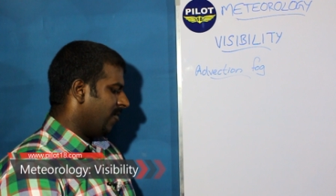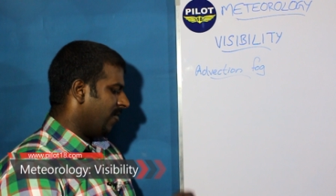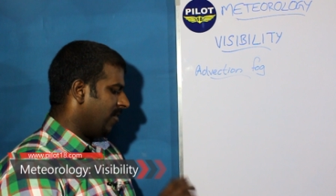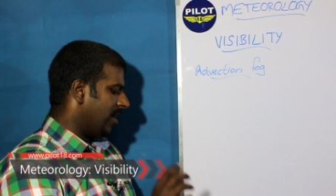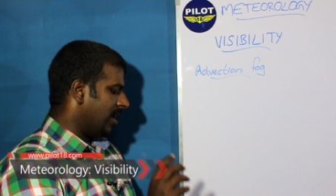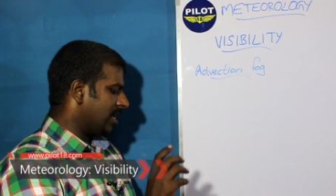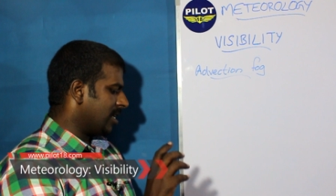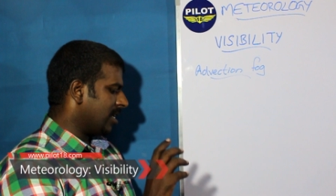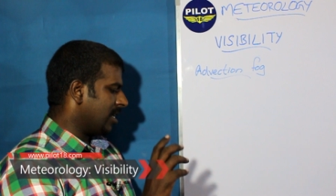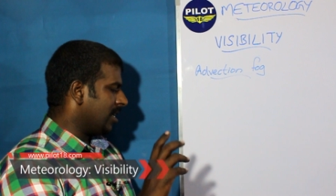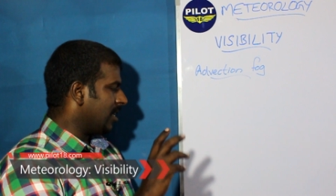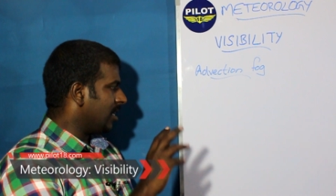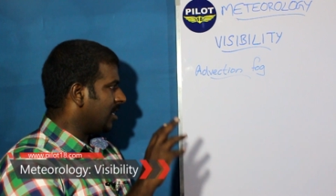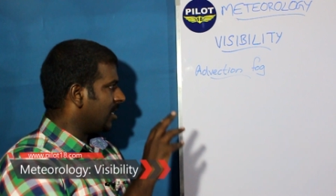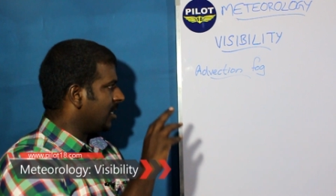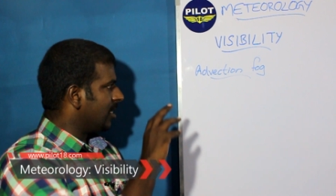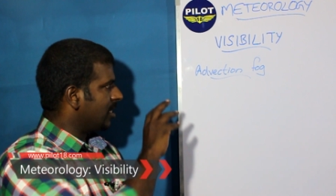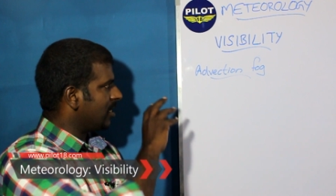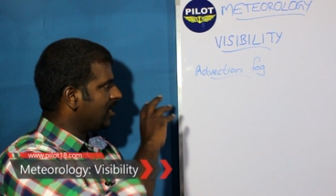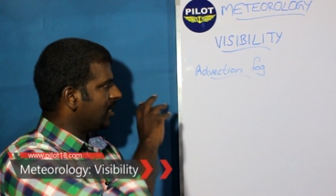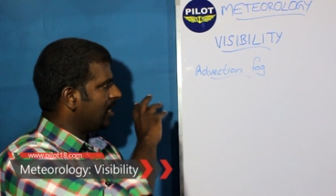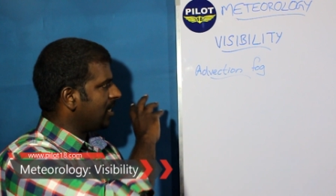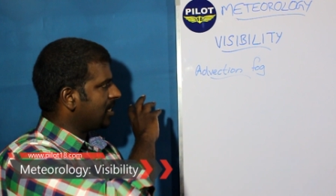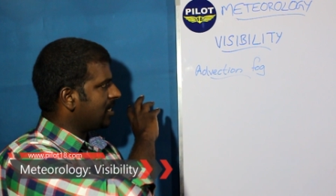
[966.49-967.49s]
when
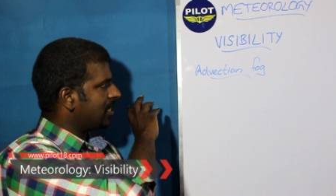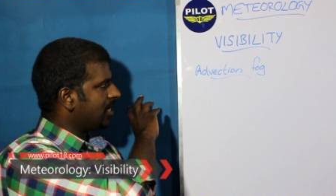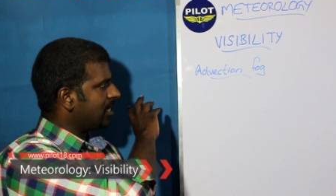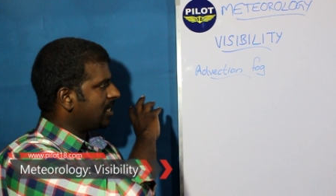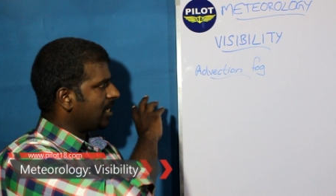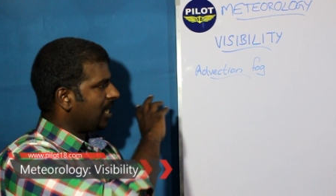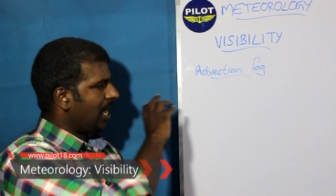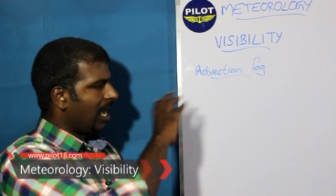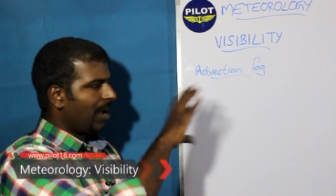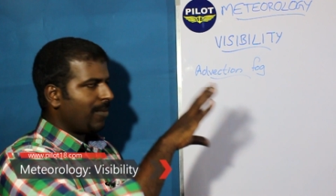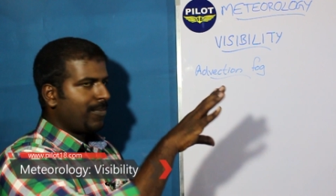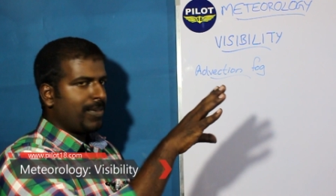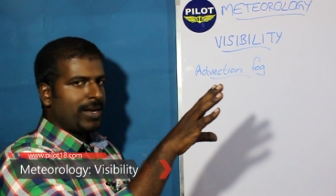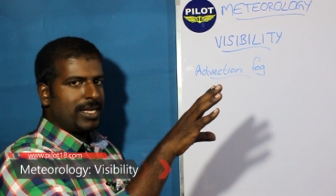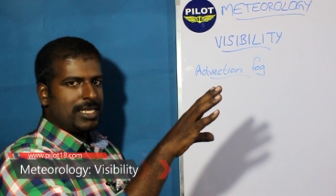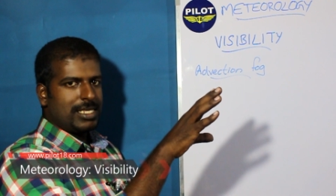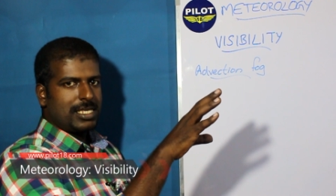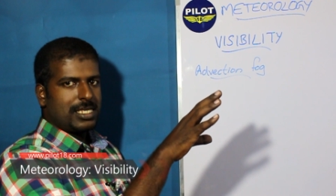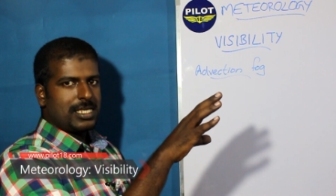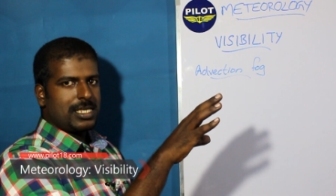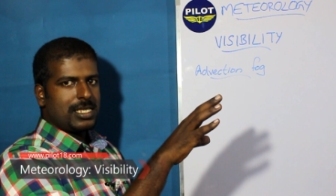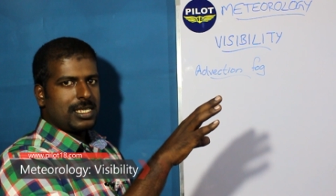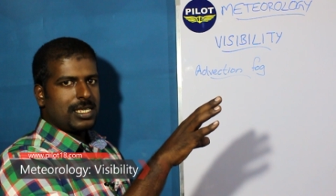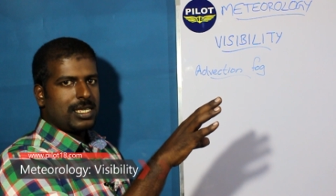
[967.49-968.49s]
this
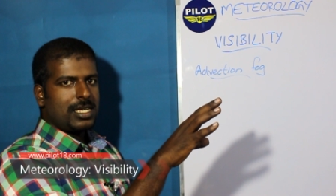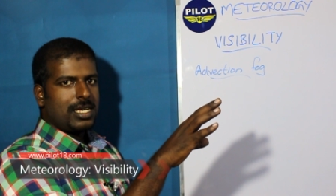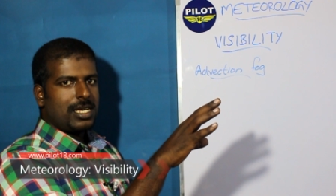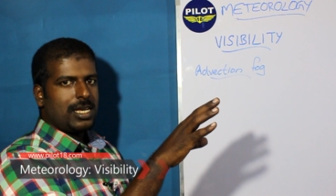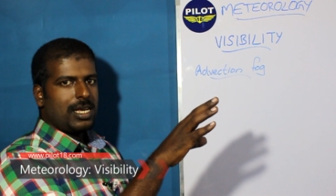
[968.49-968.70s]
happens